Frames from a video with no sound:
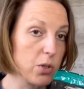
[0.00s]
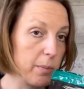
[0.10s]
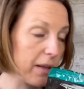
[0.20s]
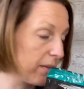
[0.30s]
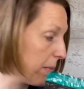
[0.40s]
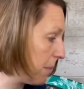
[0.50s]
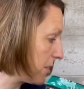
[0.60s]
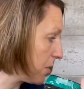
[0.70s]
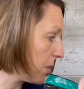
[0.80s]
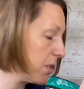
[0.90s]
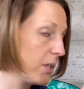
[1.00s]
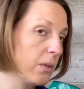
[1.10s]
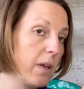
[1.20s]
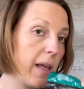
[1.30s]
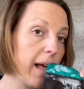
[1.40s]
Healthy Mama store too.
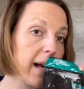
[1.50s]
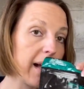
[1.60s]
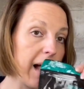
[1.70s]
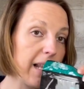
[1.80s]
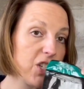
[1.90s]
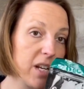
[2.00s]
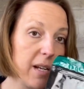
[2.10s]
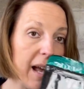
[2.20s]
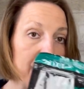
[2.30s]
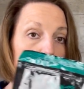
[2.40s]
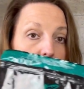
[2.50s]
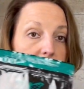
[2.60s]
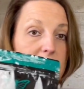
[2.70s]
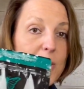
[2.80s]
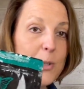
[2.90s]
Collagen, I
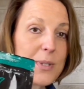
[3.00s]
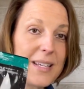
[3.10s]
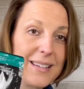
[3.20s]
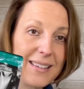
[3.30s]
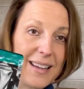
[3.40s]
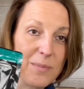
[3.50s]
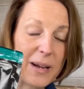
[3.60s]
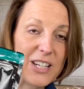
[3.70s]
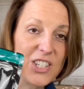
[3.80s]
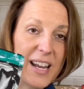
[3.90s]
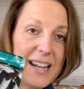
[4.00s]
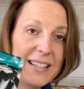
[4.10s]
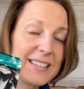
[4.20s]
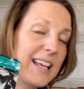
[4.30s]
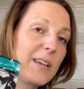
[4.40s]
mostly use it in my
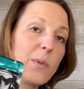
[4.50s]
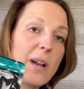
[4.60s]
shakes and when I